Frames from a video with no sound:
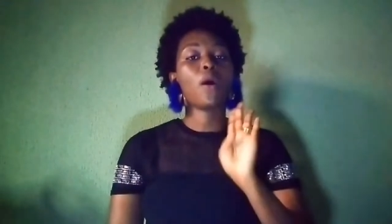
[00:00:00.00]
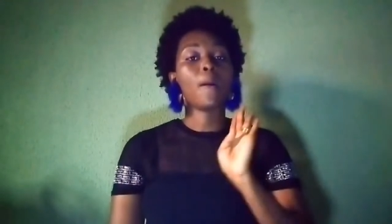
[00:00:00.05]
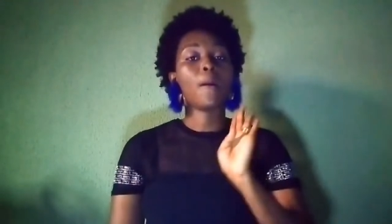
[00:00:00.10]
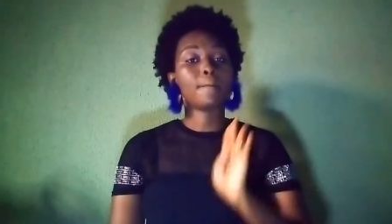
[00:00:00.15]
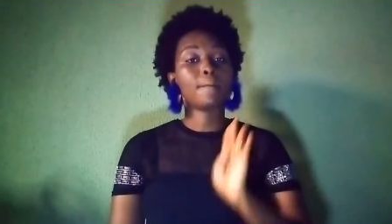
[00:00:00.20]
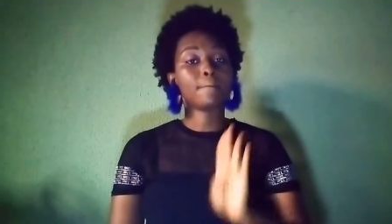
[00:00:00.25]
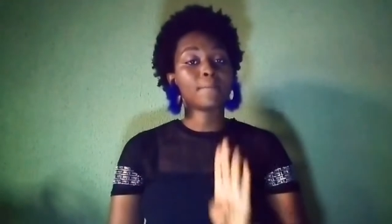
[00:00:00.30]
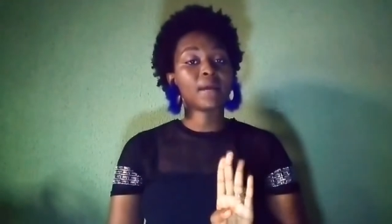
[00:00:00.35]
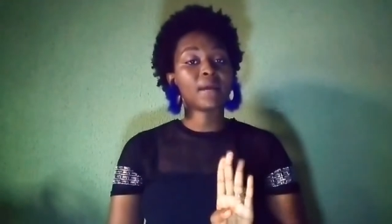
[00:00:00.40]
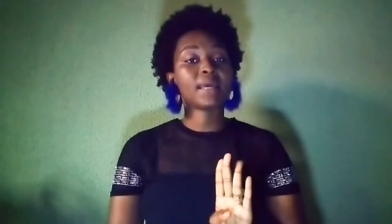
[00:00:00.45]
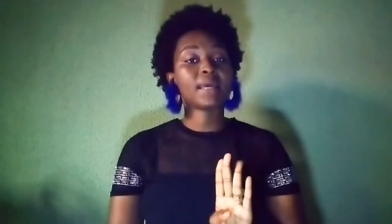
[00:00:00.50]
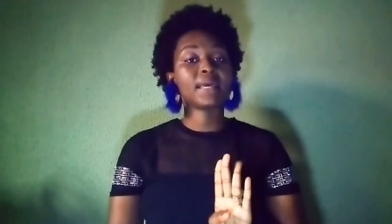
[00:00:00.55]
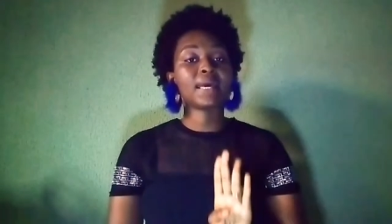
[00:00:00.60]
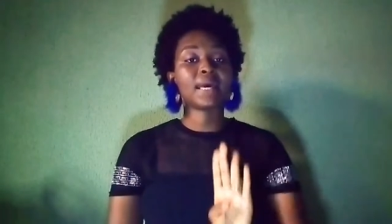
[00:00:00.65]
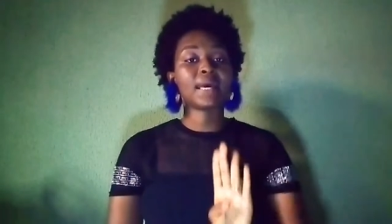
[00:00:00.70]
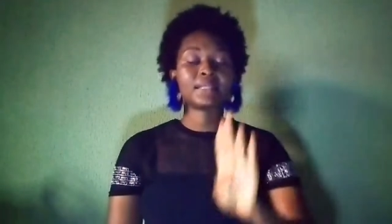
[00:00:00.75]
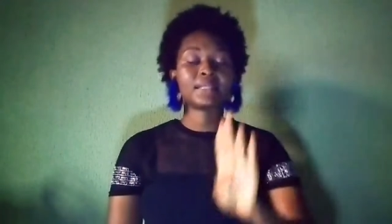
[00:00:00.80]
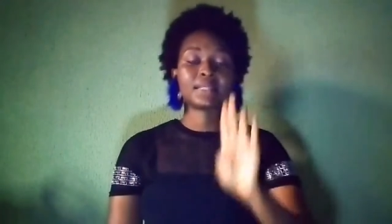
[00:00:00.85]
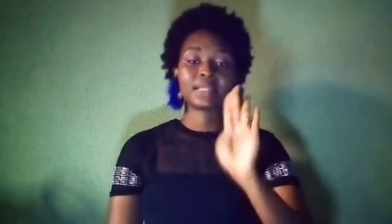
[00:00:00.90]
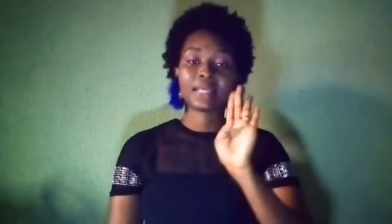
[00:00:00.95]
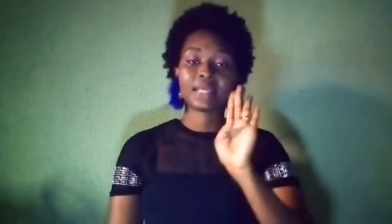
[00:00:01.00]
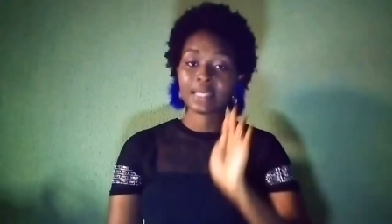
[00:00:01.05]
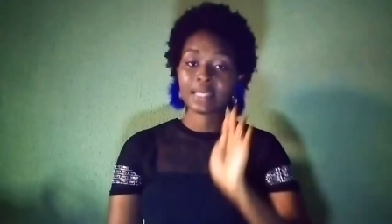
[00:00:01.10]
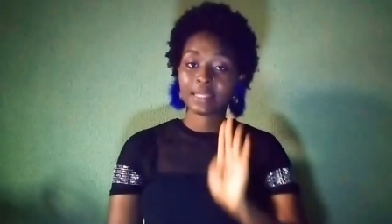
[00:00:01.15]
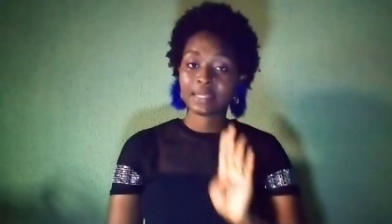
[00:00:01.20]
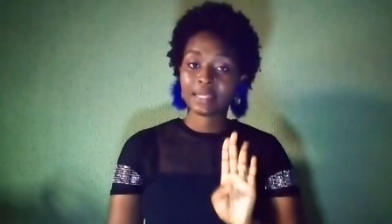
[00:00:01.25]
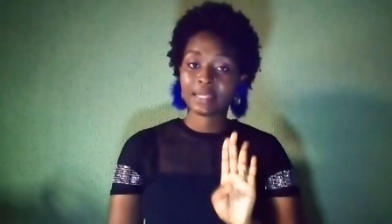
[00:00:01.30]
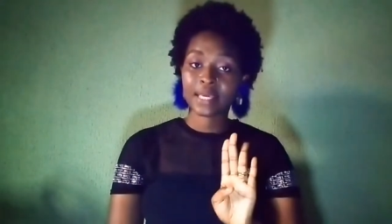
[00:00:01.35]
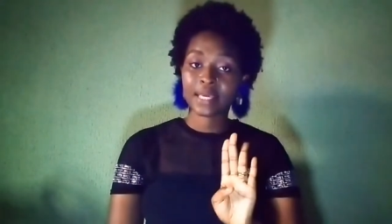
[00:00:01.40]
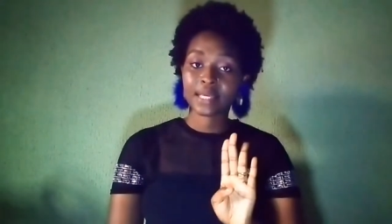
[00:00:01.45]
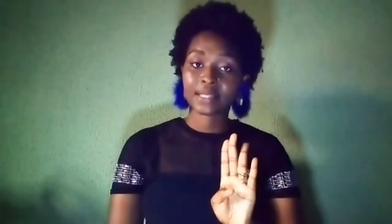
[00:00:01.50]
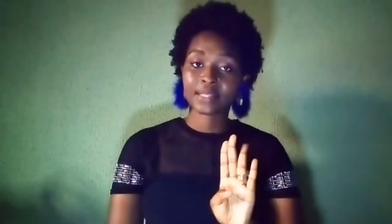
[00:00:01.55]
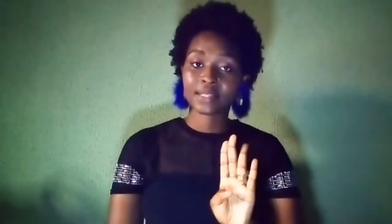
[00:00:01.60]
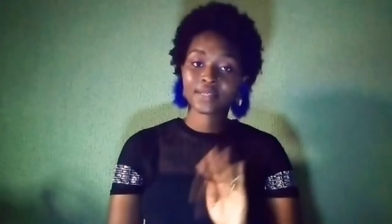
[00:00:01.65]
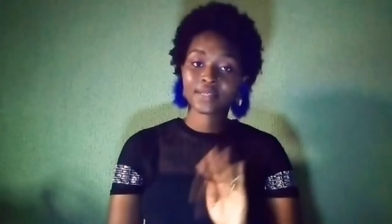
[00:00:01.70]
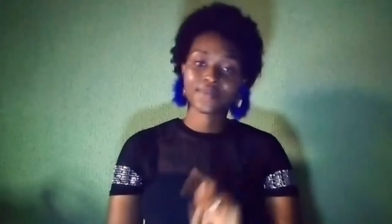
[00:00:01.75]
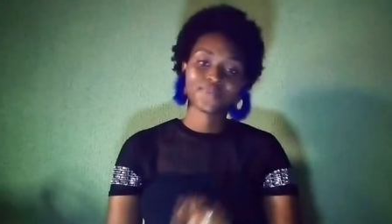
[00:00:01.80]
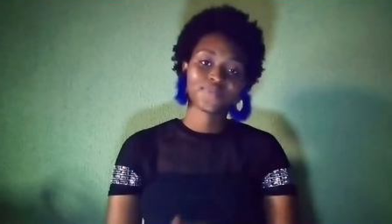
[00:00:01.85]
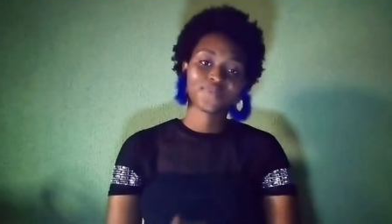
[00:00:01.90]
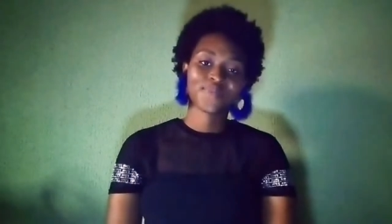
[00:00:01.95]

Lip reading: market days.